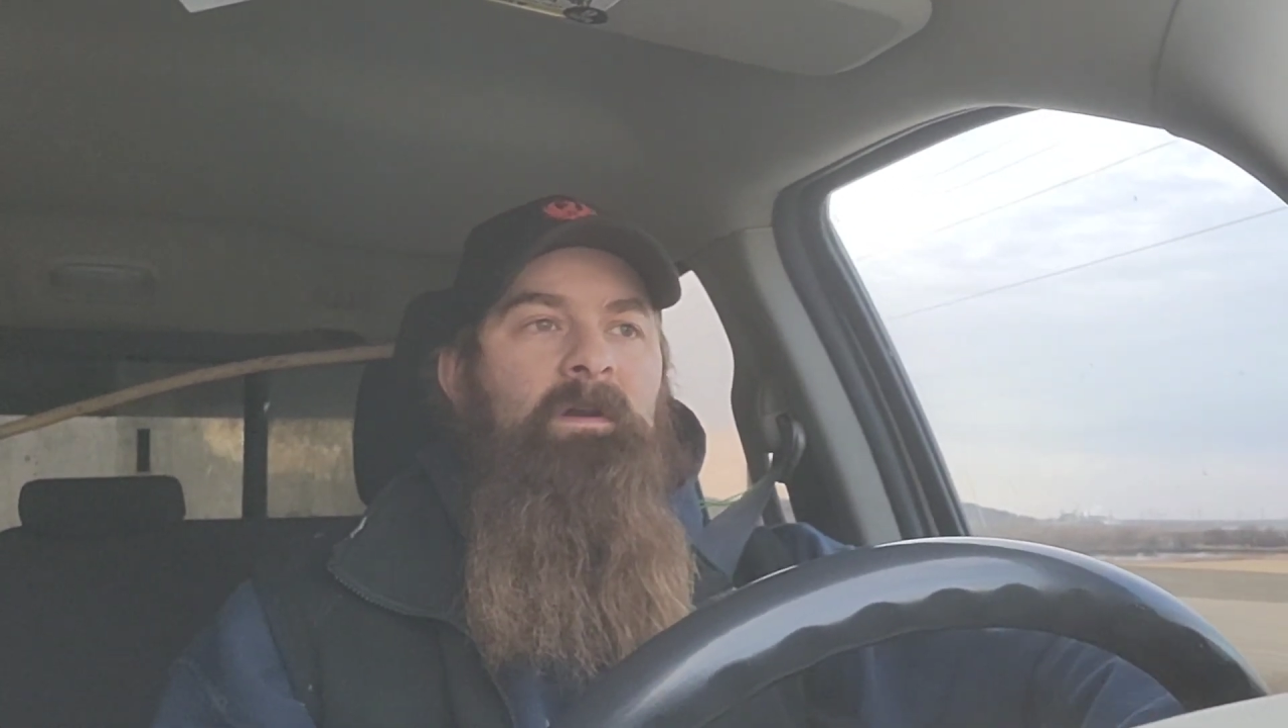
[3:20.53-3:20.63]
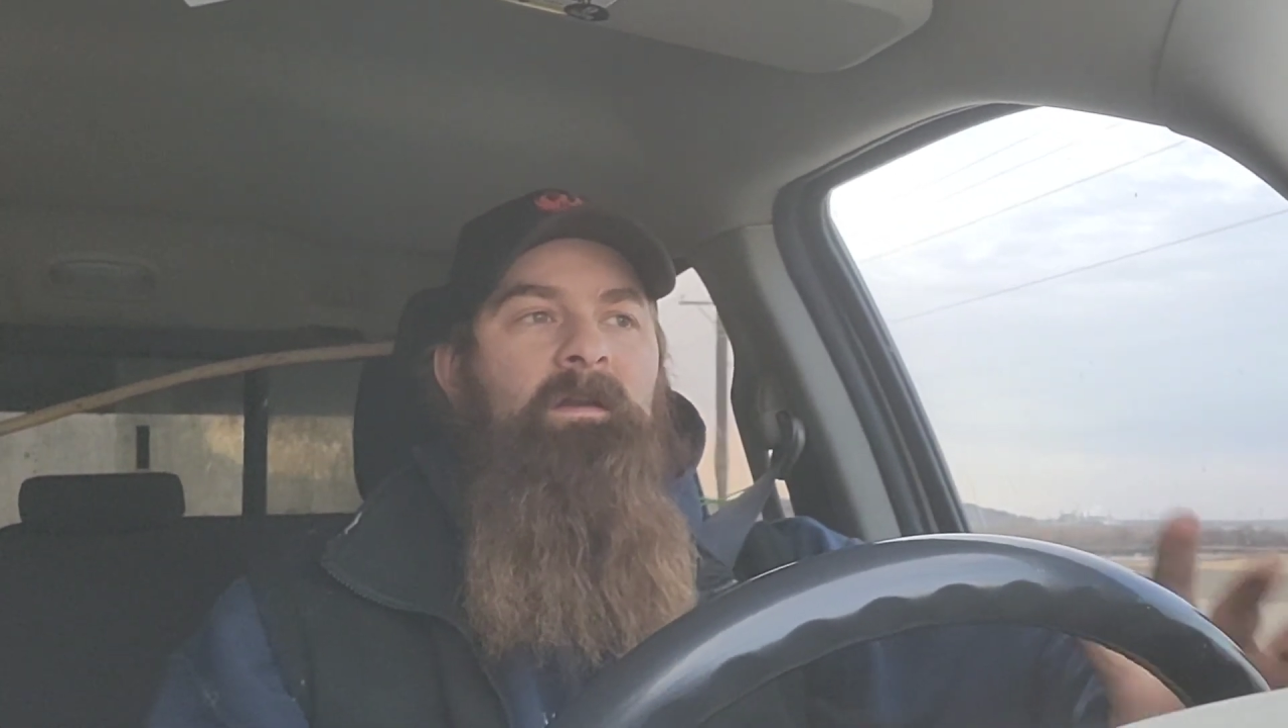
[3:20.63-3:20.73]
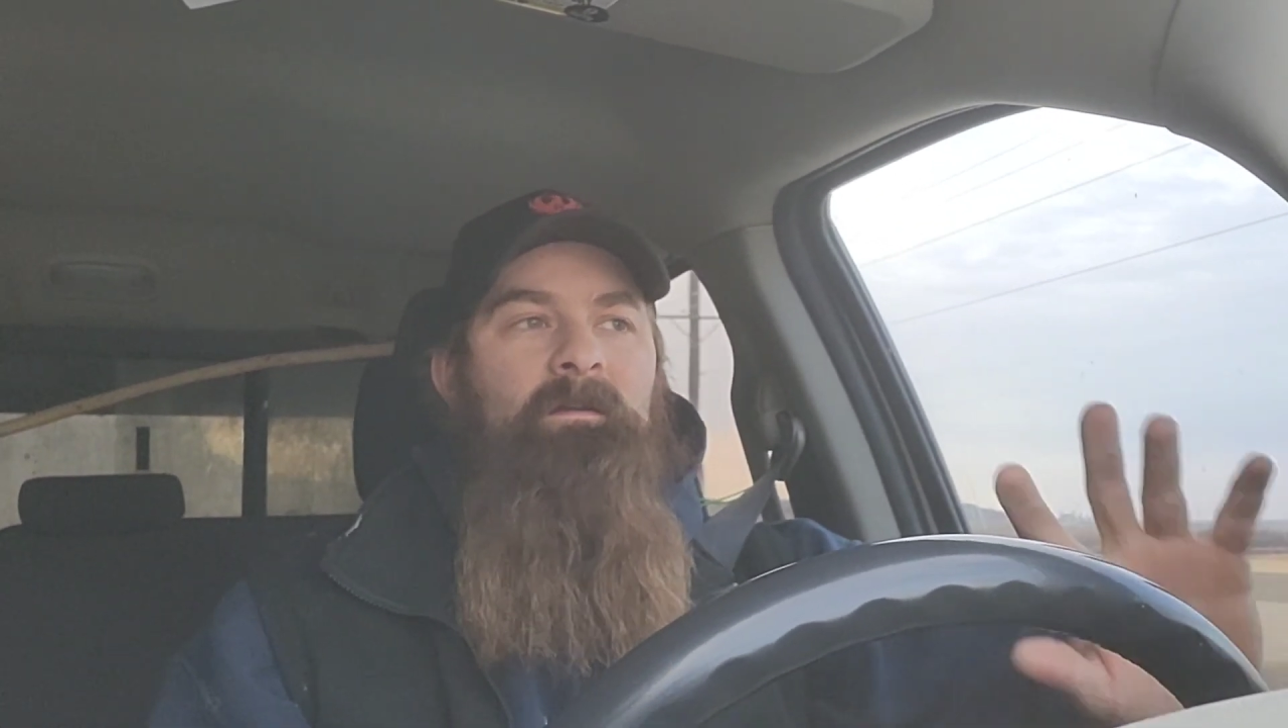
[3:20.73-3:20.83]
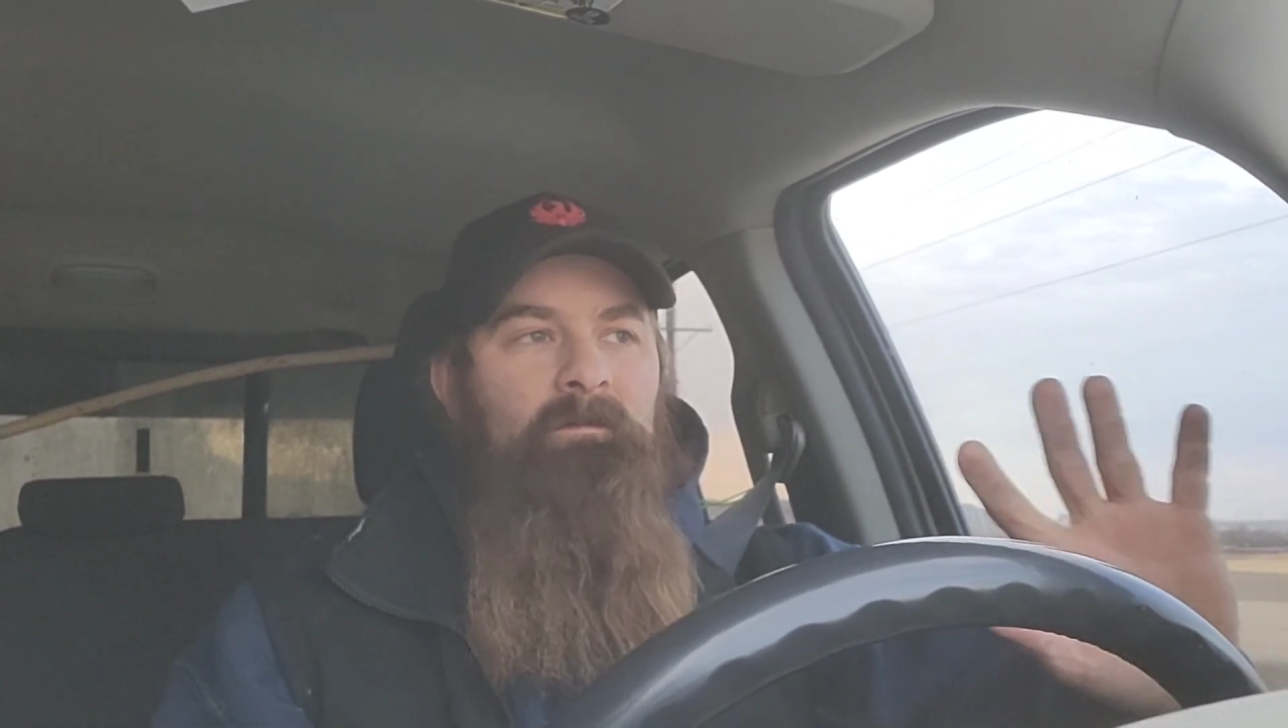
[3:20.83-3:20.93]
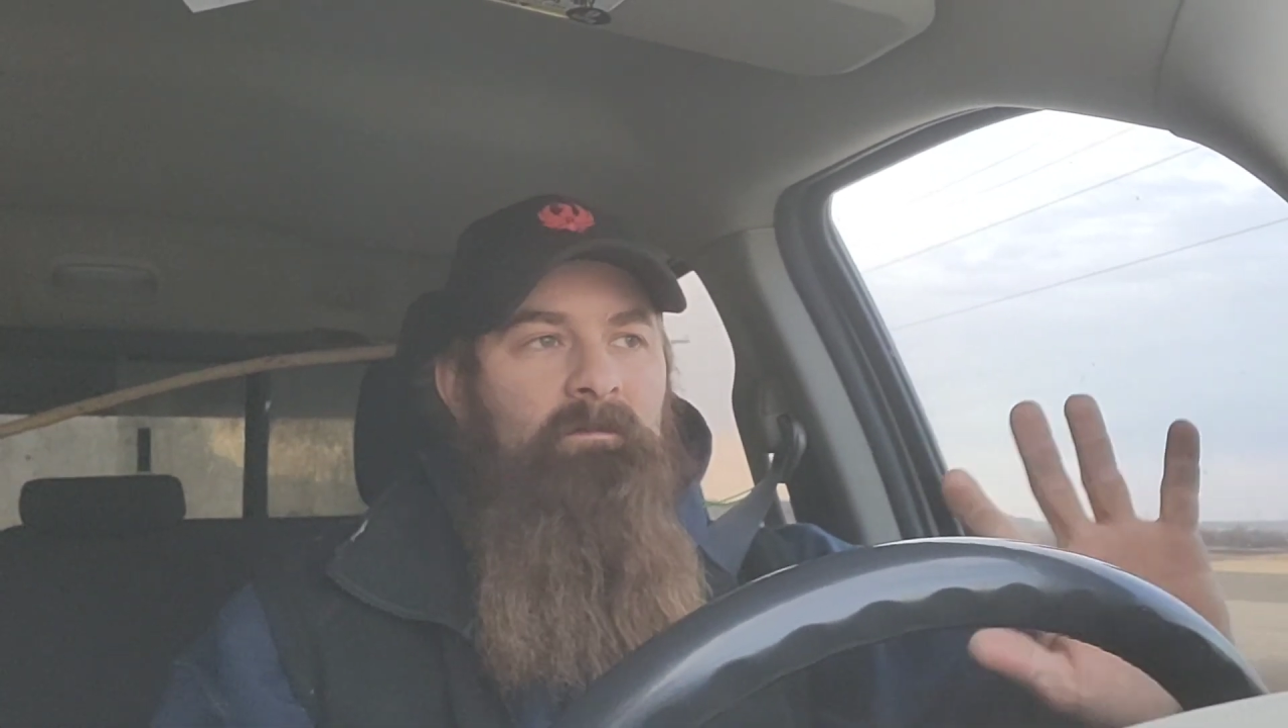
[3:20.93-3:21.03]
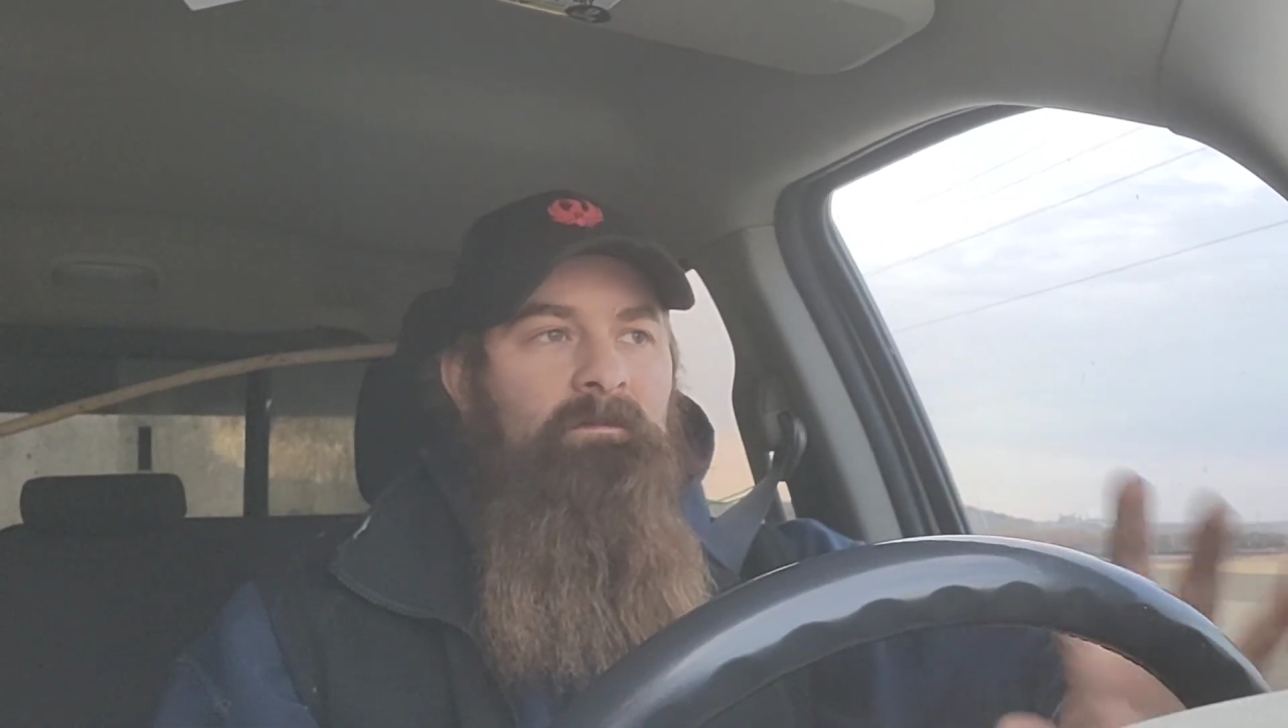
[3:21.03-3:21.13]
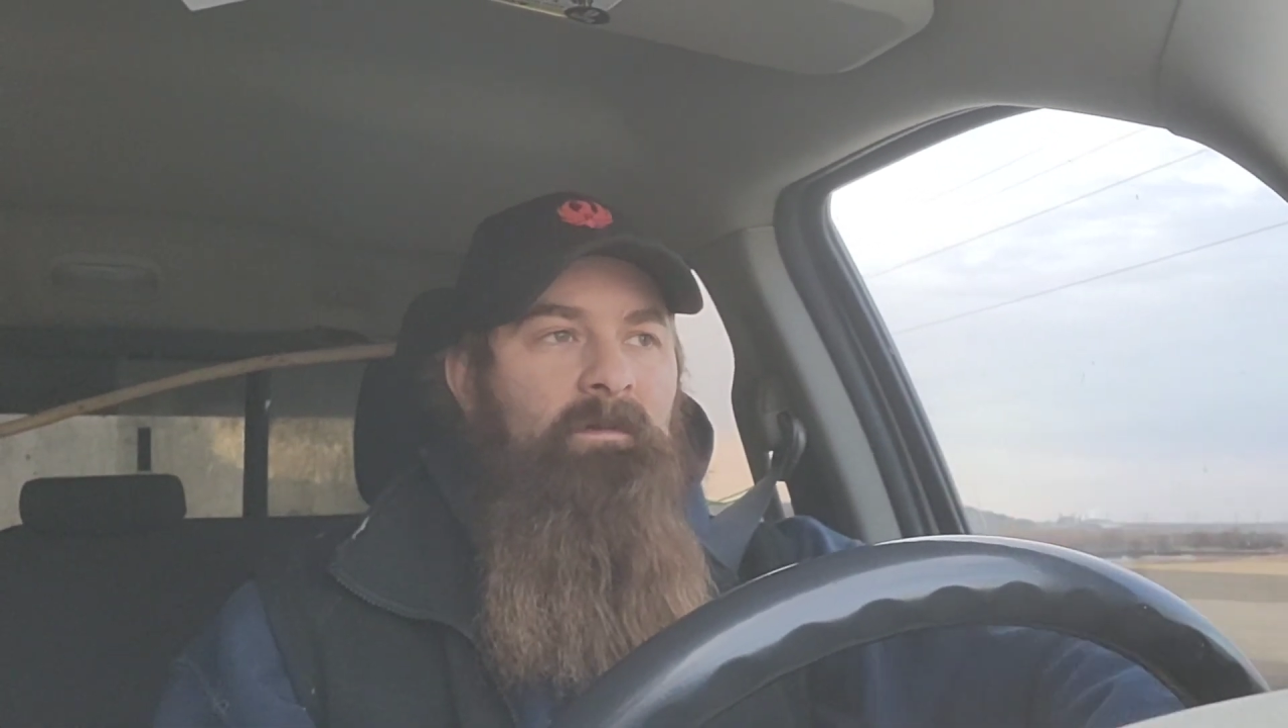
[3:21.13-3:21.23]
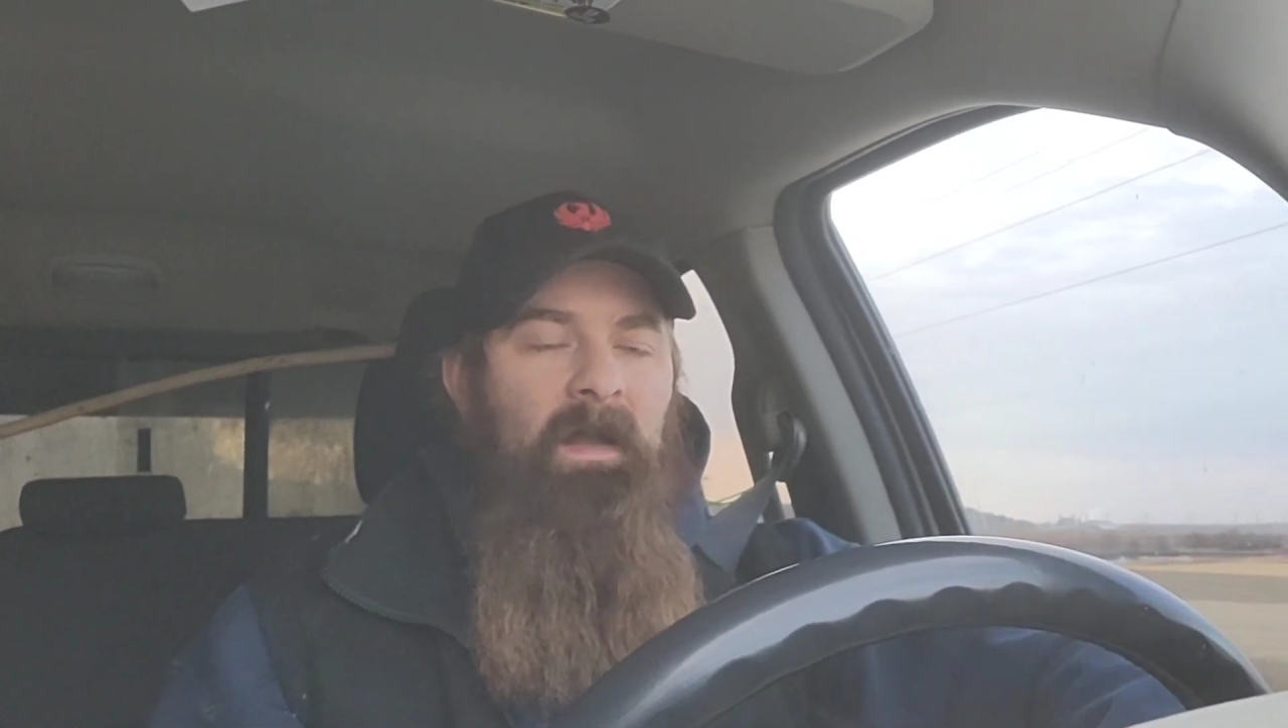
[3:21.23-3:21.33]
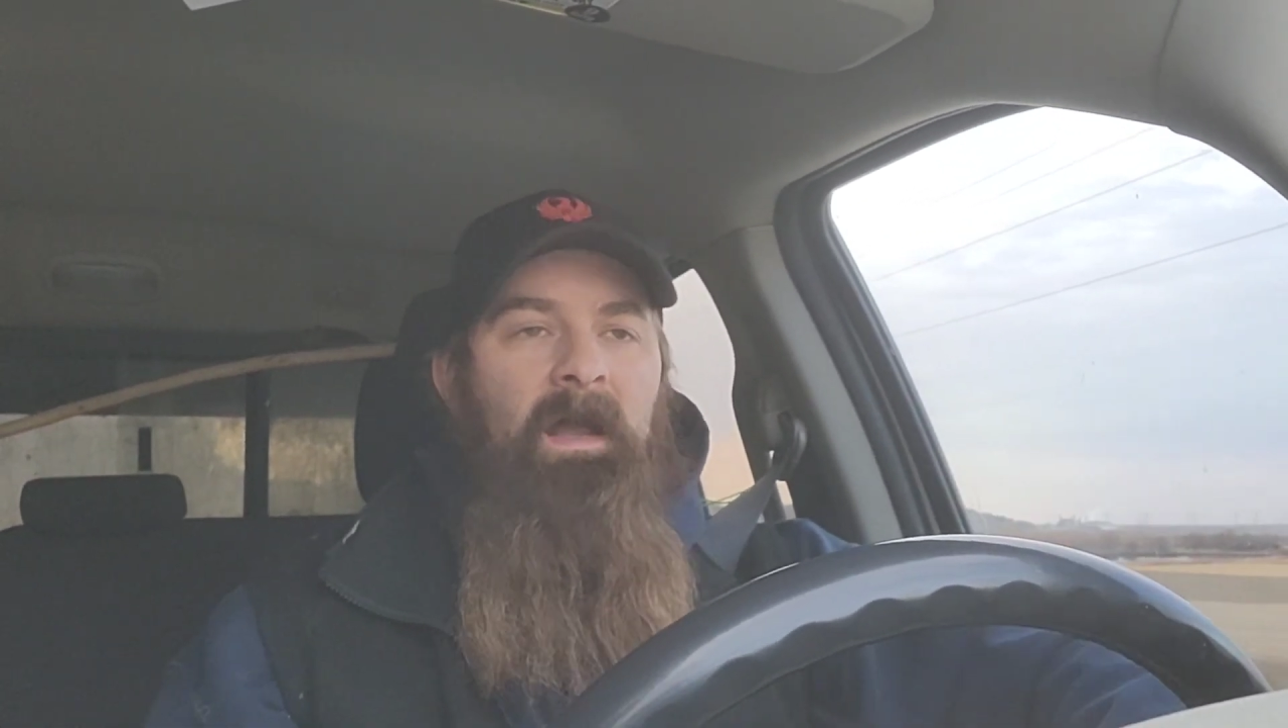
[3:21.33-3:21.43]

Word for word: I don't.